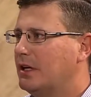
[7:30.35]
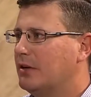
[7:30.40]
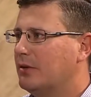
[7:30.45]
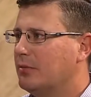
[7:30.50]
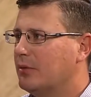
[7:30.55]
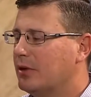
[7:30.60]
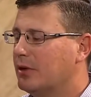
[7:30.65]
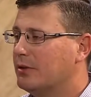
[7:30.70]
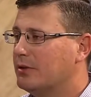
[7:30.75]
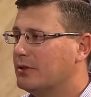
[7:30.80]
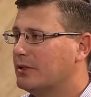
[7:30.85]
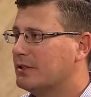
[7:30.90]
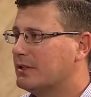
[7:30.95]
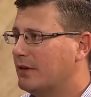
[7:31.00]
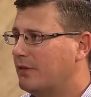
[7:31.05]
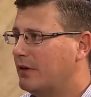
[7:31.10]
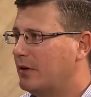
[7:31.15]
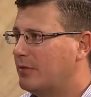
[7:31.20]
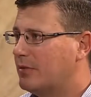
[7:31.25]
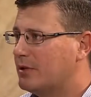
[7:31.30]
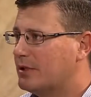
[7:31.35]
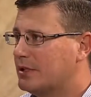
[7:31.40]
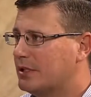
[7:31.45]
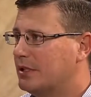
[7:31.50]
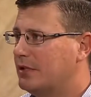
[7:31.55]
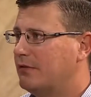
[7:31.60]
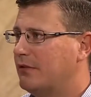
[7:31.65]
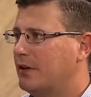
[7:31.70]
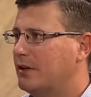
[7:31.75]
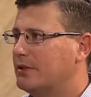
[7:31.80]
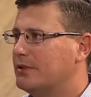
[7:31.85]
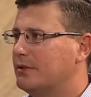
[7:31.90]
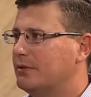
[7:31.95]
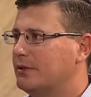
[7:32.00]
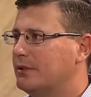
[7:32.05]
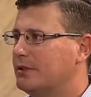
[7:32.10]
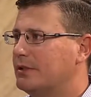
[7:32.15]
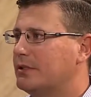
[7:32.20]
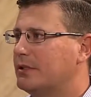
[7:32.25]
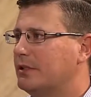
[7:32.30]
produces 70% of
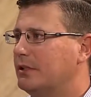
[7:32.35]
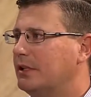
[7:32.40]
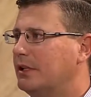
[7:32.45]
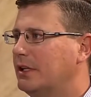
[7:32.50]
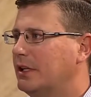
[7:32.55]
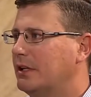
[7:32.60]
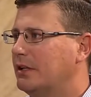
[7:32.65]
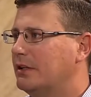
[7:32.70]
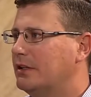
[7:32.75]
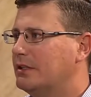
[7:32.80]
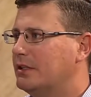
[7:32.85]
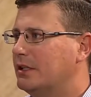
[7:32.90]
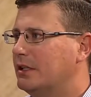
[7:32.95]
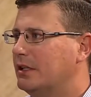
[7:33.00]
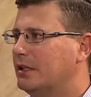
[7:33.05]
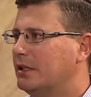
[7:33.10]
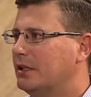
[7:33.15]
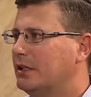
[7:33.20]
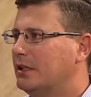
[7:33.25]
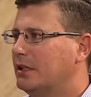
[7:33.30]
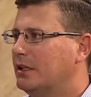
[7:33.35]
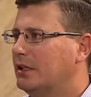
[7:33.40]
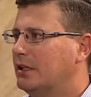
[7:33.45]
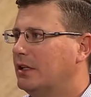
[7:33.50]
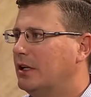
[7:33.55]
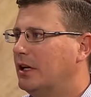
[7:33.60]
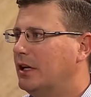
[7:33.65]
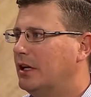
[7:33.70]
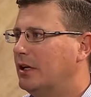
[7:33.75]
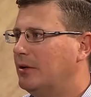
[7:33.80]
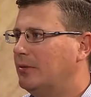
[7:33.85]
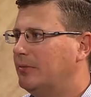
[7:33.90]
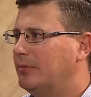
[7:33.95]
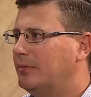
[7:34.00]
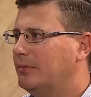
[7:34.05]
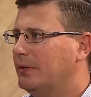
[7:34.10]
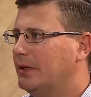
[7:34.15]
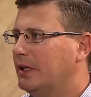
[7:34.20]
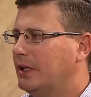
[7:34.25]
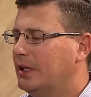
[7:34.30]
Arizona's clean energy.
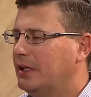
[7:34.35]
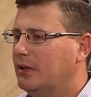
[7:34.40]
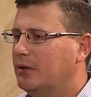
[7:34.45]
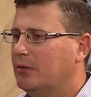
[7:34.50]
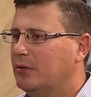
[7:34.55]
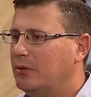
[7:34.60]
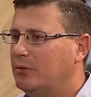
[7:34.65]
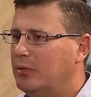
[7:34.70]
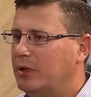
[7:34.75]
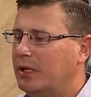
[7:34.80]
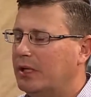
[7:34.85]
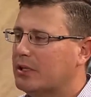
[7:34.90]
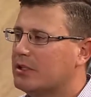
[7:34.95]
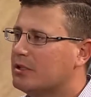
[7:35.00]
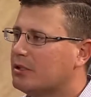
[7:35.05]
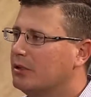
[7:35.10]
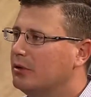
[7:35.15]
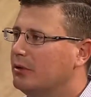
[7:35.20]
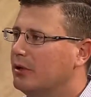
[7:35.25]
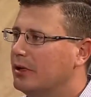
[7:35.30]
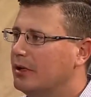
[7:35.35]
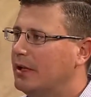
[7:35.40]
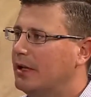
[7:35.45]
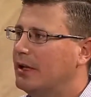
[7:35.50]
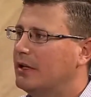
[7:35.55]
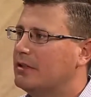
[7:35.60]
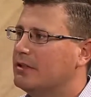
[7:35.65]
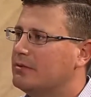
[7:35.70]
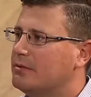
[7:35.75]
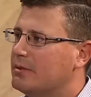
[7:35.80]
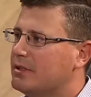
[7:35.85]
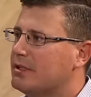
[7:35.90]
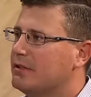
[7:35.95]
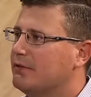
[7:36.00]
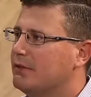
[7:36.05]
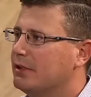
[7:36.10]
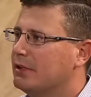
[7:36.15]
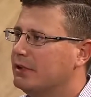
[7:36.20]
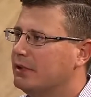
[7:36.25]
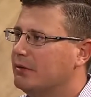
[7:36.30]
Um, would be excluded. They
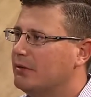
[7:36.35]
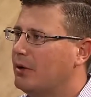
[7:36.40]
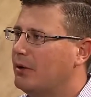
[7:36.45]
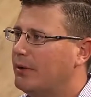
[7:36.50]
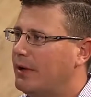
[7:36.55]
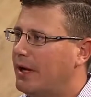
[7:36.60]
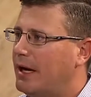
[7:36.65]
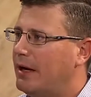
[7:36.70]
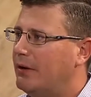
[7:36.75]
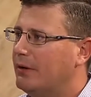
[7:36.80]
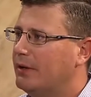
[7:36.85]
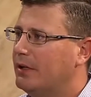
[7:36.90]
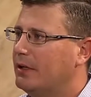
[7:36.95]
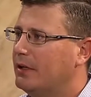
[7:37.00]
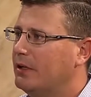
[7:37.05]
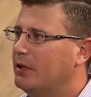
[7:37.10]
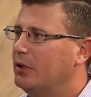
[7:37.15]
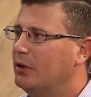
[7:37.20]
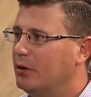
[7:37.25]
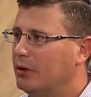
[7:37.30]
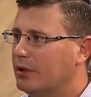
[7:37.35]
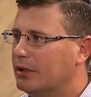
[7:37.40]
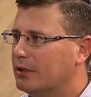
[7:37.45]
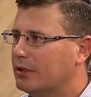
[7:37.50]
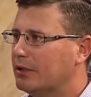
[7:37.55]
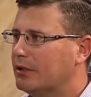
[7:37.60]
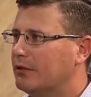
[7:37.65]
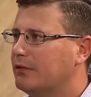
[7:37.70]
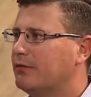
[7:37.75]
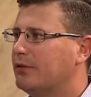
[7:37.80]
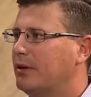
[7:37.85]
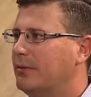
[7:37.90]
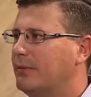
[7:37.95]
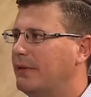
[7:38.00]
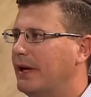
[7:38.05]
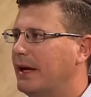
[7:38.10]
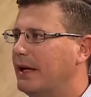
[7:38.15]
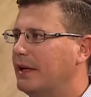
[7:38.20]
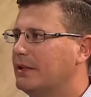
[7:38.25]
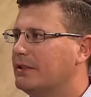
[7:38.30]
specifically wrote out nuclear from
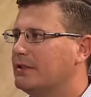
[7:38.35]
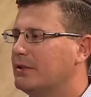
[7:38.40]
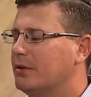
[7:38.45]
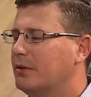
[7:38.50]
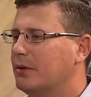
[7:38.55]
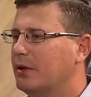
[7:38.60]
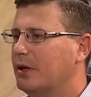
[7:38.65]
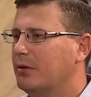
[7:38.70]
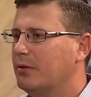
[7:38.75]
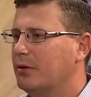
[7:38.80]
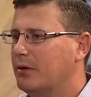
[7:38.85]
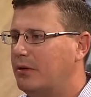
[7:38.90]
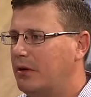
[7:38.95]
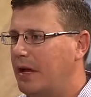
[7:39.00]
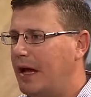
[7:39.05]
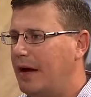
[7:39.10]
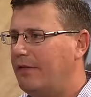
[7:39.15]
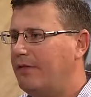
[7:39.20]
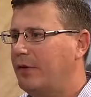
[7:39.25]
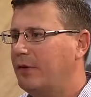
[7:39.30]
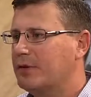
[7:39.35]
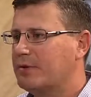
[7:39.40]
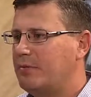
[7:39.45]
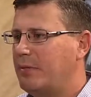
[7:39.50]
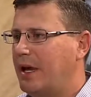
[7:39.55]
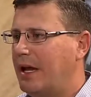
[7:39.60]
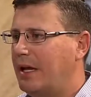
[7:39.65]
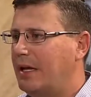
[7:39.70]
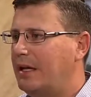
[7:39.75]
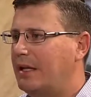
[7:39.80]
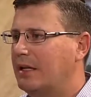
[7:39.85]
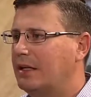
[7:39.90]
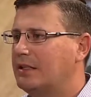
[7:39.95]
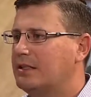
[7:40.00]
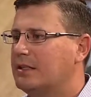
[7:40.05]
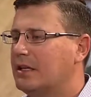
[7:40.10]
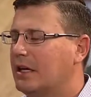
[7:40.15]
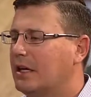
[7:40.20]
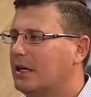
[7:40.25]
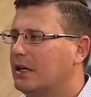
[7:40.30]
that. So it would have those
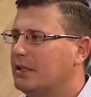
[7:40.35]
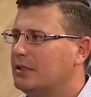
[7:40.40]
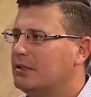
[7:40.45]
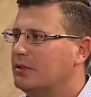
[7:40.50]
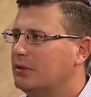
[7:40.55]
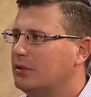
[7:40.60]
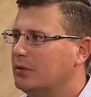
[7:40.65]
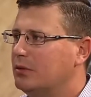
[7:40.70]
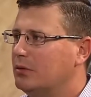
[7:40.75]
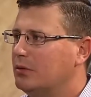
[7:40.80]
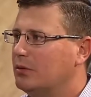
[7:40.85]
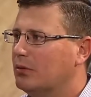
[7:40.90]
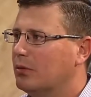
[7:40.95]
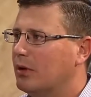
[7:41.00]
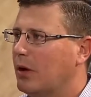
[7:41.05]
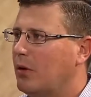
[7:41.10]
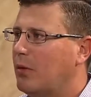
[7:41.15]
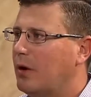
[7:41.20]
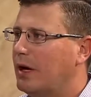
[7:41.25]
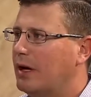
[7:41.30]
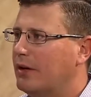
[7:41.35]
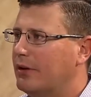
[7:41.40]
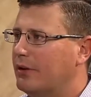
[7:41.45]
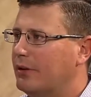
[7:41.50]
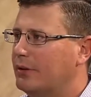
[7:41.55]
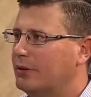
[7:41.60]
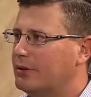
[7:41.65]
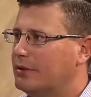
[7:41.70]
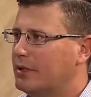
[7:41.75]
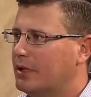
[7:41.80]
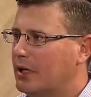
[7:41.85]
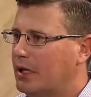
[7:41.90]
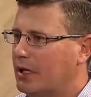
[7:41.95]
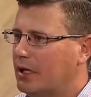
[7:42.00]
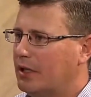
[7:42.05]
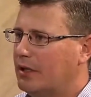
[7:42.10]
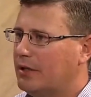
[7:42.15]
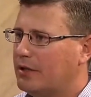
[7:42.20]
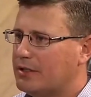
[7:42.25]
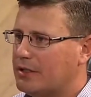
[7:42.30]
mandates to require those.
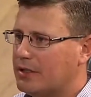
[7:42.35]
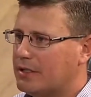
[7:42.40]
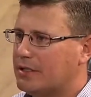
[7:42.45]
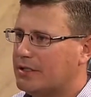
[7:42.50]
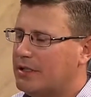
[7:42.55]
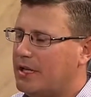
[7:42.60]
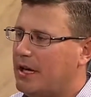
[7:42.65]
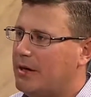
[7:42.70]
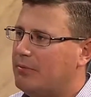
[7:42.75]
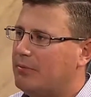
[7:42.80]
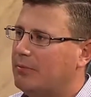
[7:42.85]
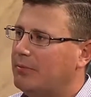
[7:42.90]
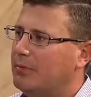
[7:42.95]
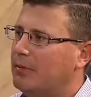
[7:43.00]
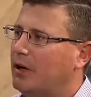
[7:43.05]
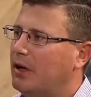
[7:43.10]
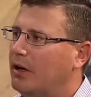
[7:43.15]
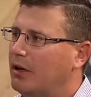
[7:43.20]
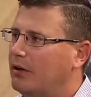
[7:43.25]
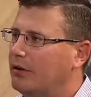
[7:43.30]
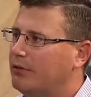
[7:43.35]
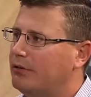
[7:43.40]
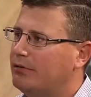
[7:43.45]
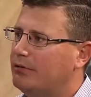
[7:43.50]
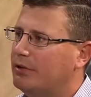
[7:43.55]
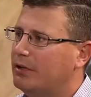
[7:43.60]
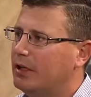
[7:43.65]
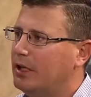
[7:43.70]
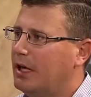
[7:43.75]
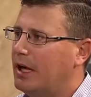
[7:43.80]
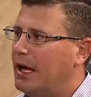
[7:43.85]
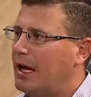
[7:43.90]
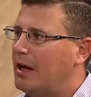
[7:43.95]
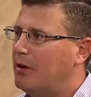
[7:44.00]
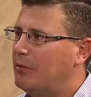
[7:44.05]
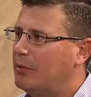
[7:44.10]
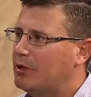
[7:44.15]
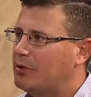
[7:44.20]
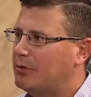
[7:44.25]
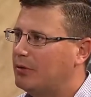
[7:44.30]
There's a step of
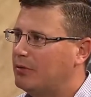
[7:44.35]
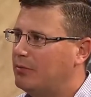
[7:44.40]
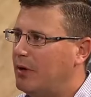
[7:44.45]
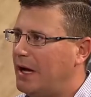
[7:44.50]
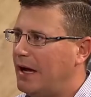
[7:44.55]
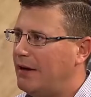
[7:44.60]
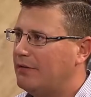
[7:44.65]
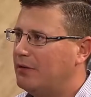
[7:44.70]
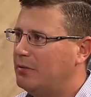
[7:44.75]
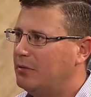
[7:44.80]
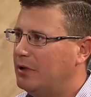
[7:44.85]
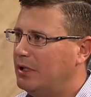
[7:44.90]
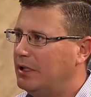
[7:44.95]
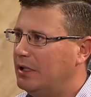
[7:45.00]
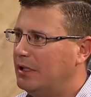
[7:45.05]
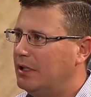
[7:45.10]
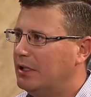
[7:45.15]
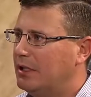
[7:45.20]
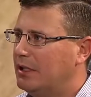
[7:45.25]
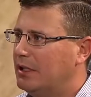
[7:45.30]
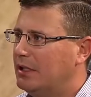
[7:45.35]
how much would have to be